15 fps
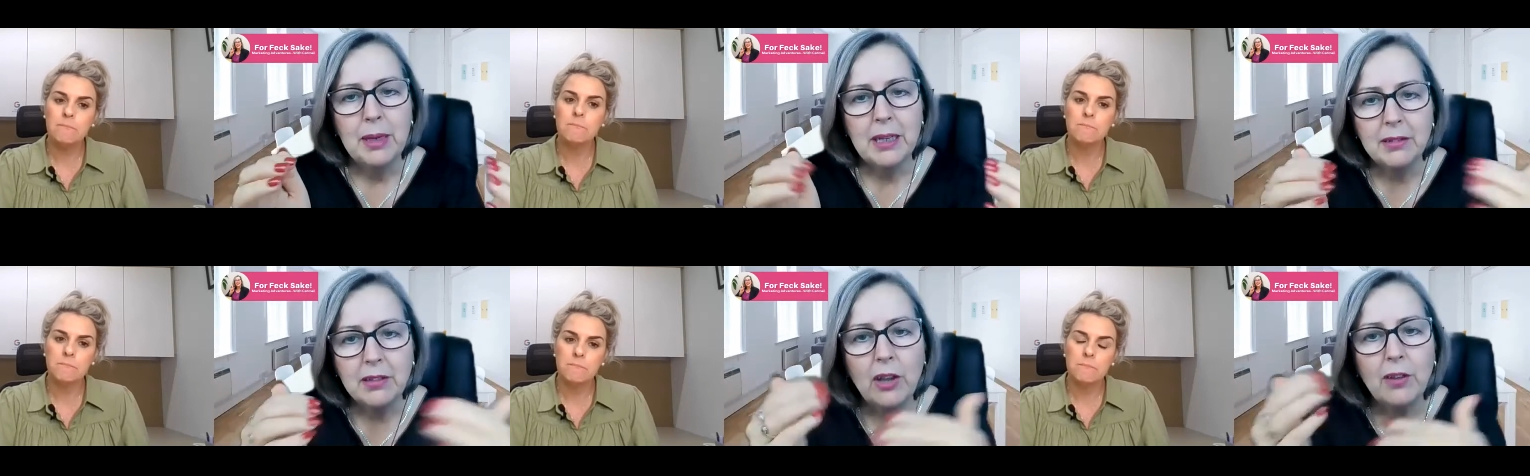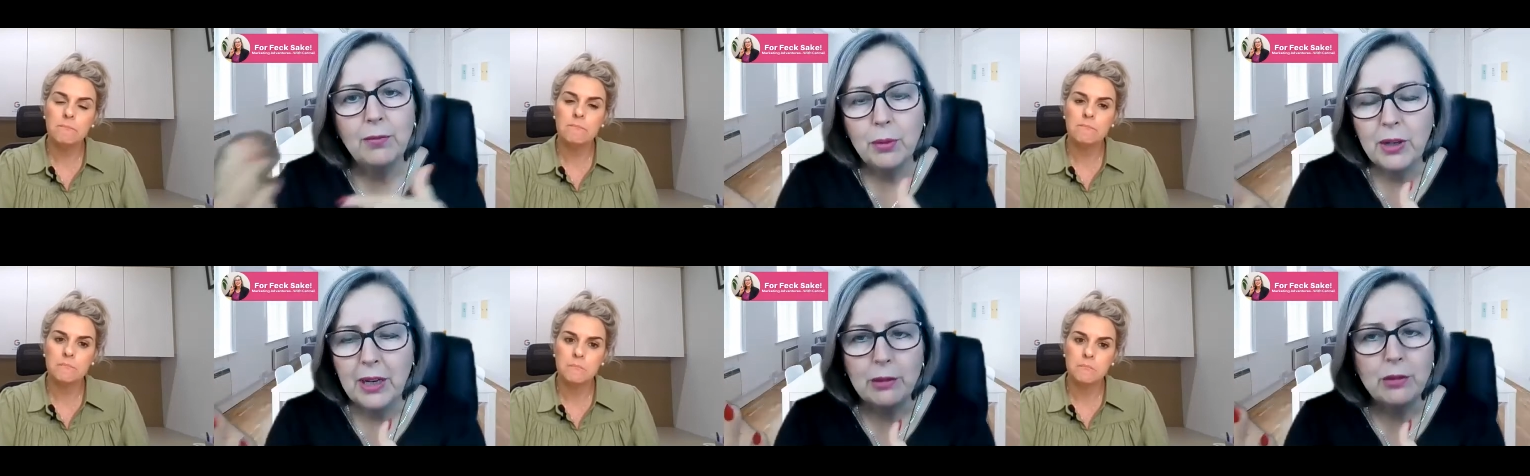Speaker 1: because
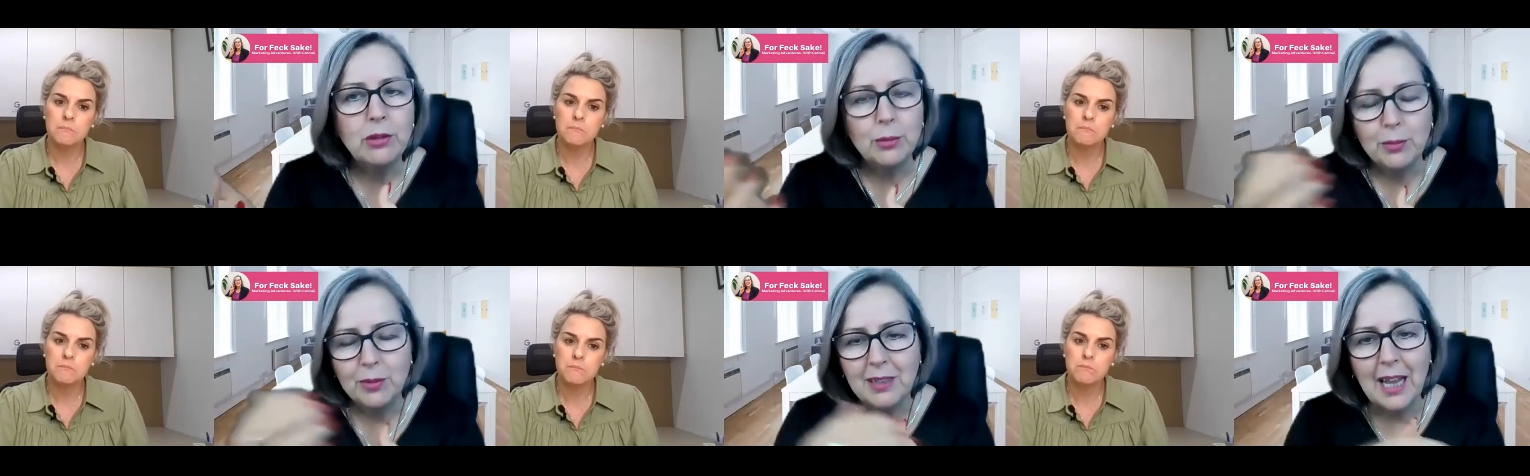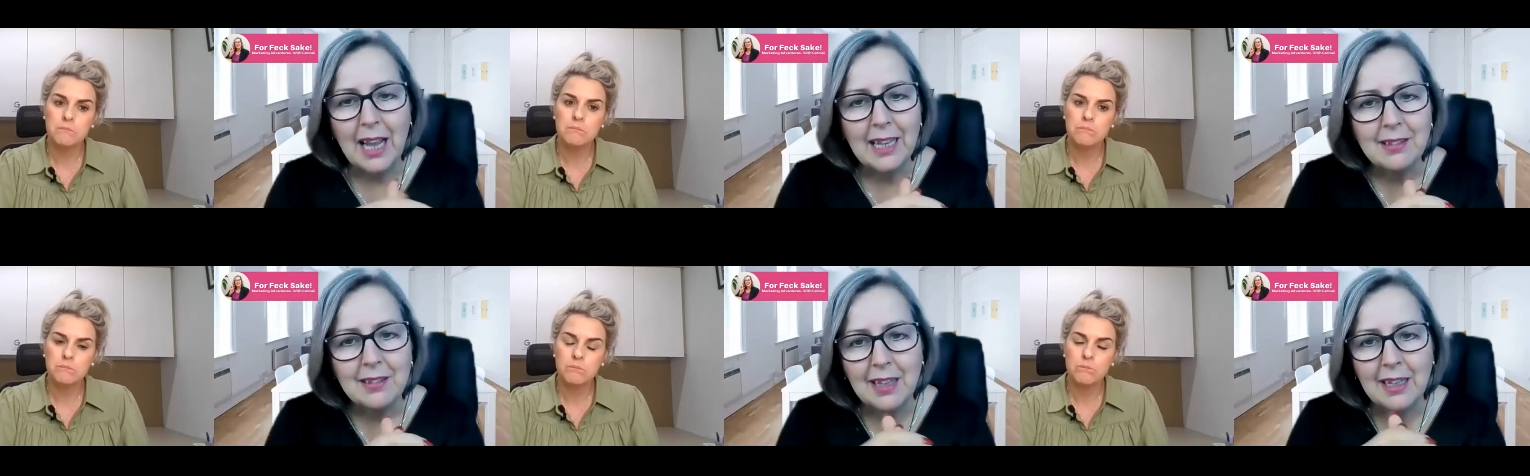I've put out some
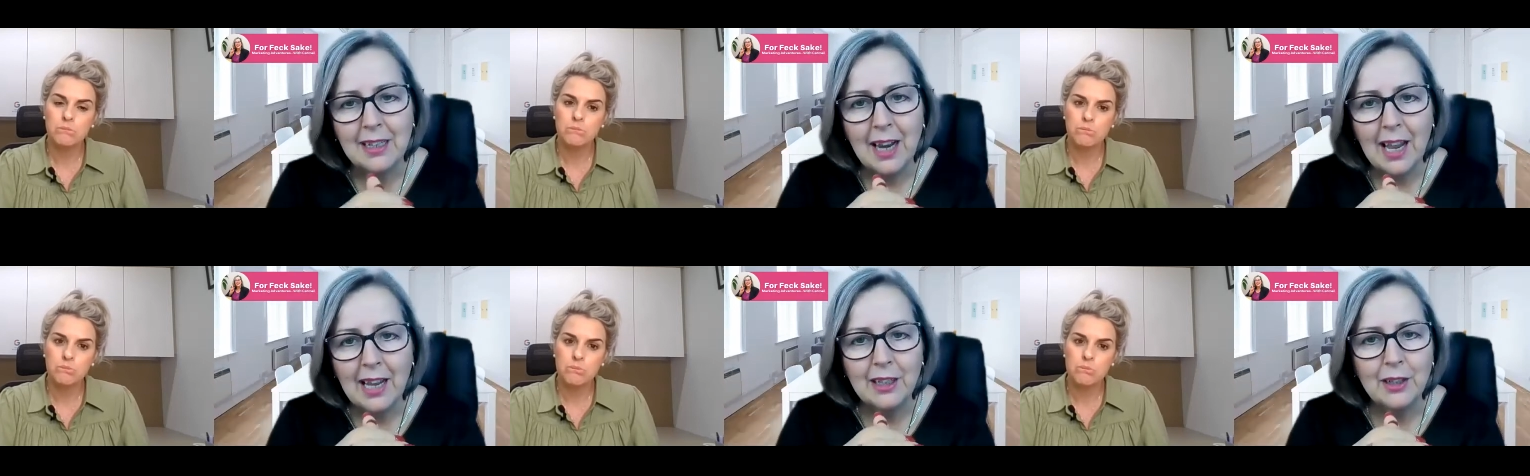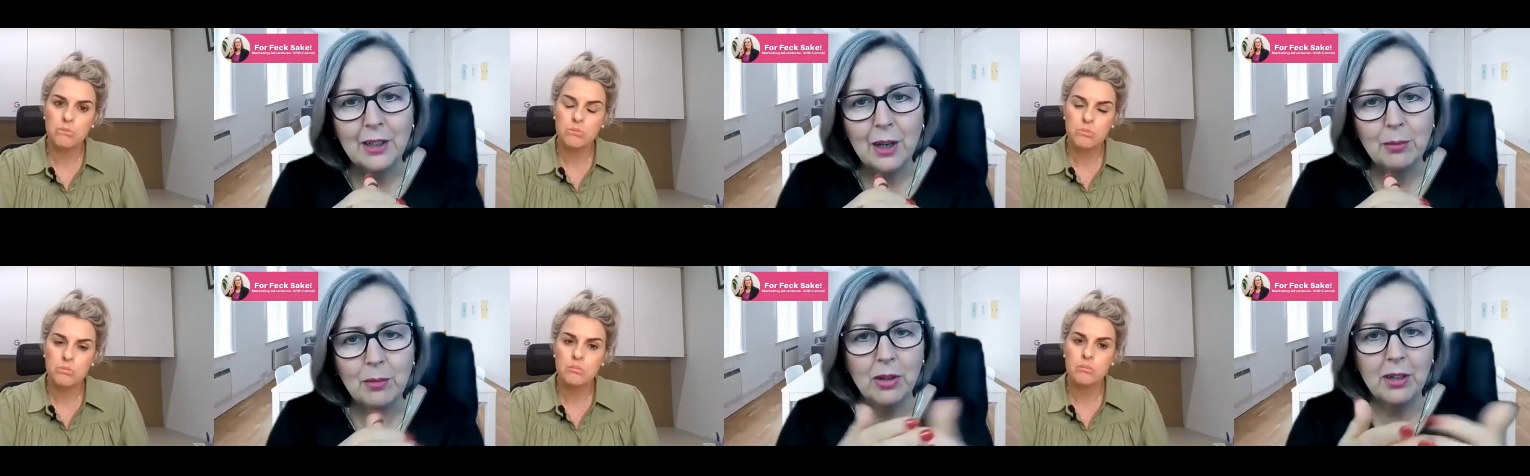stats and,
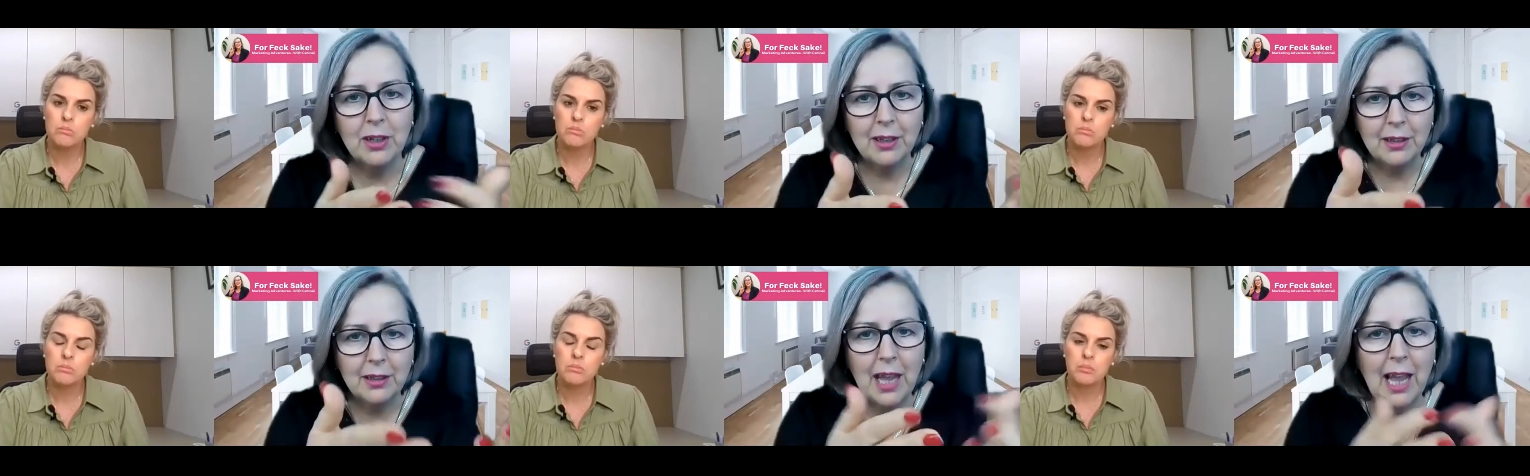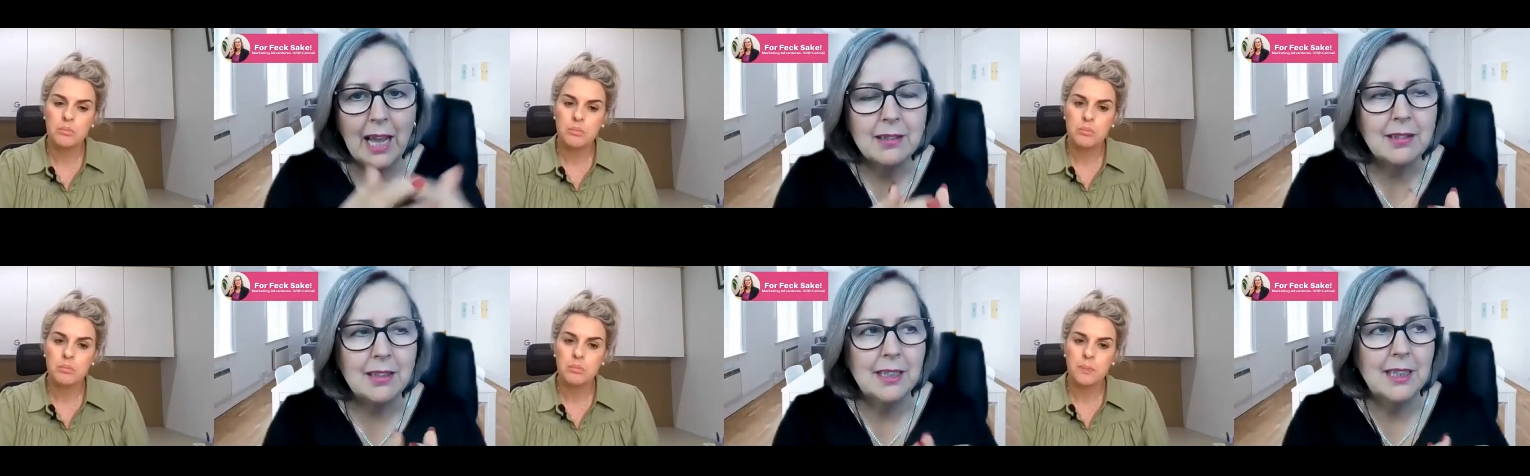and I'm kind of
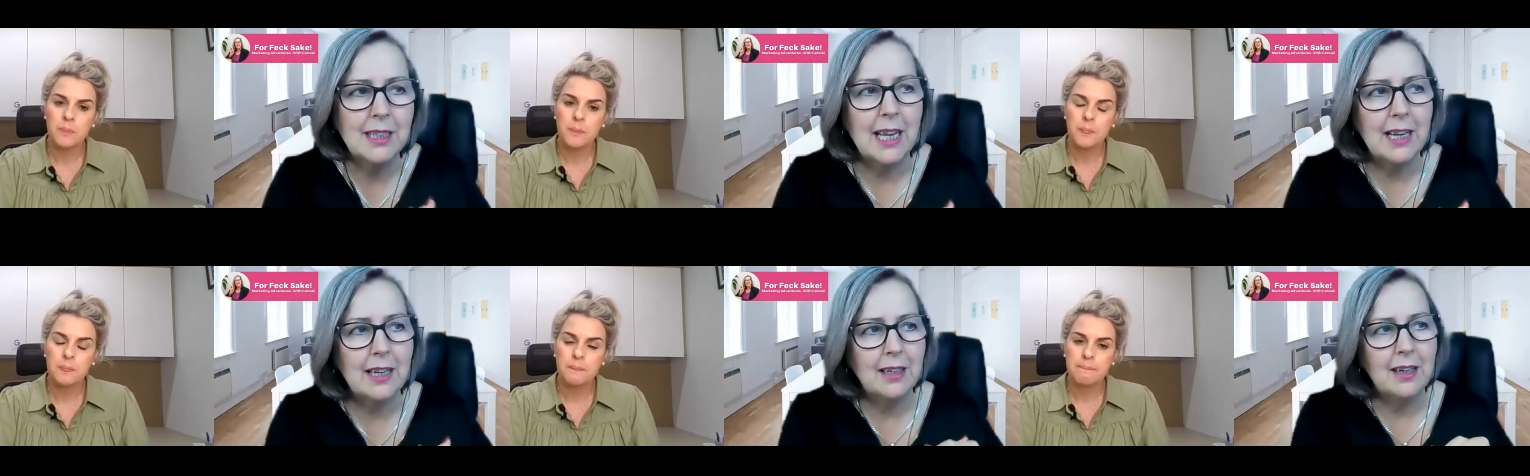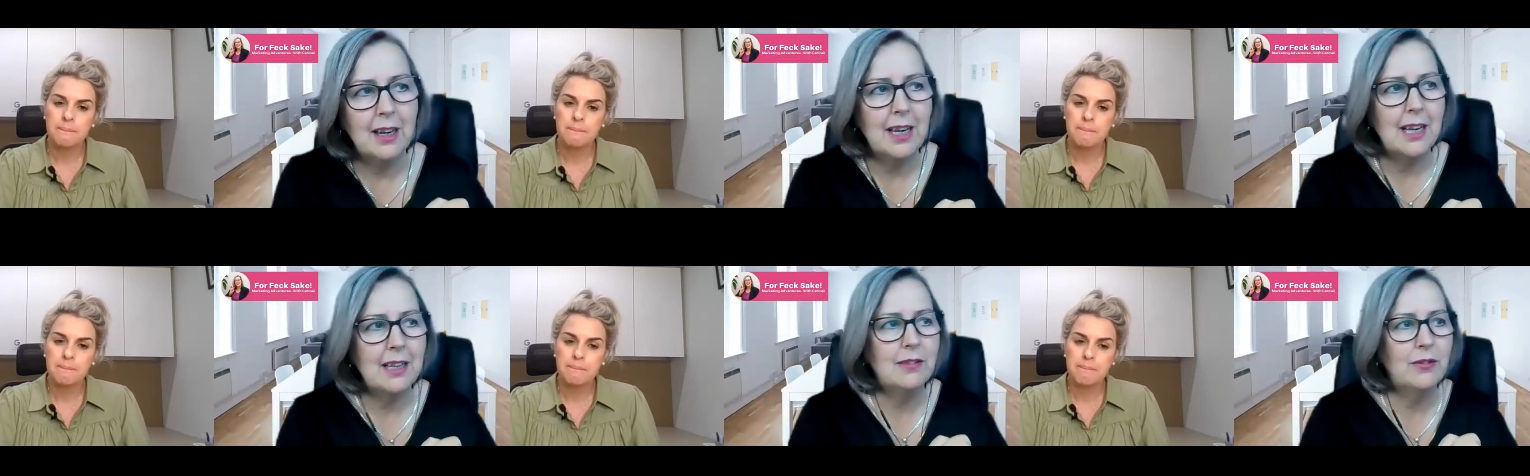asking to get it,
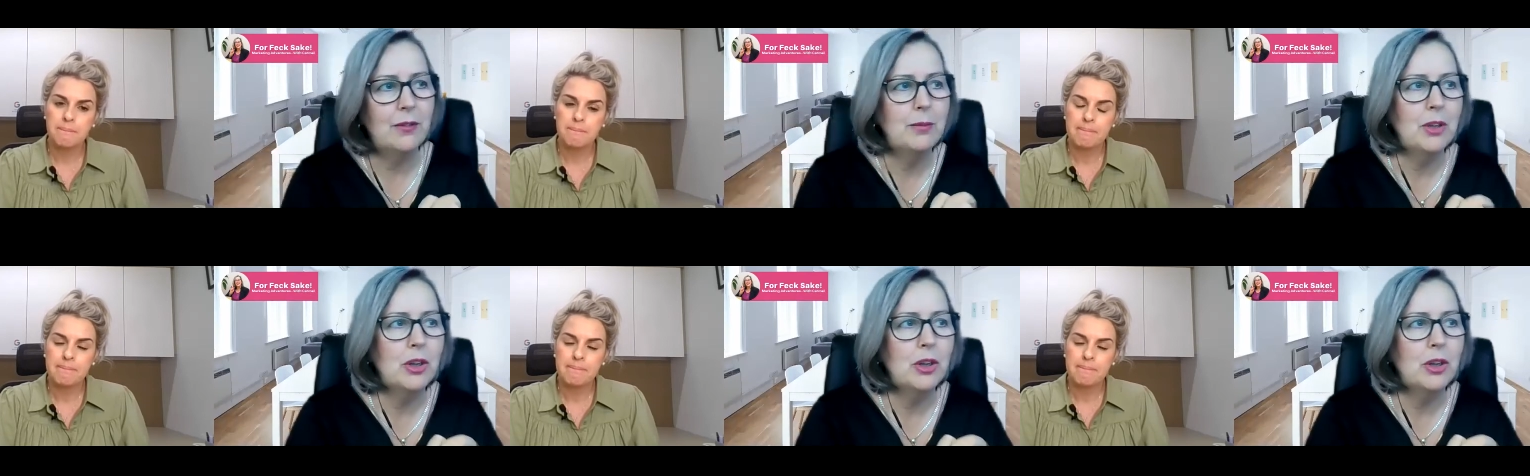I guess,